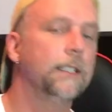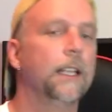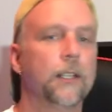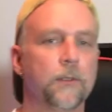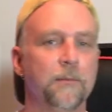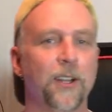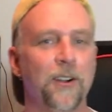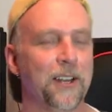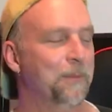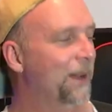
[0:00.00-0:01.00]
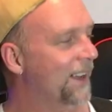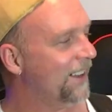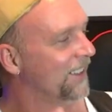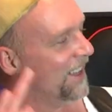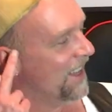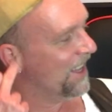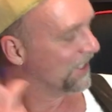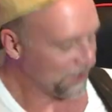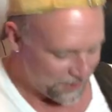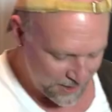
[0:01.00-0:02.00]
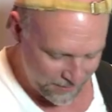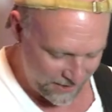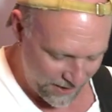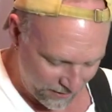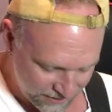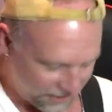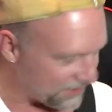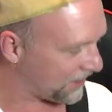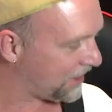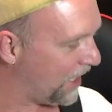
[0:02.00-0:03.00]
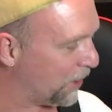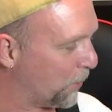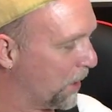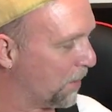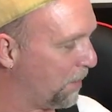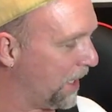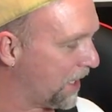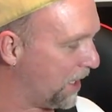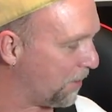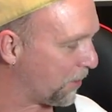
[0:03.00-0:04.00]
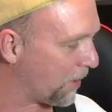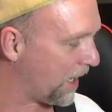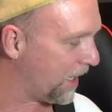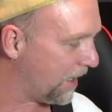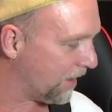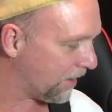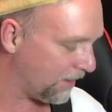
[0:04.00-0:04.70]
That's what I'm talking about. So here we go. Let's test this out. The rear pickup right here.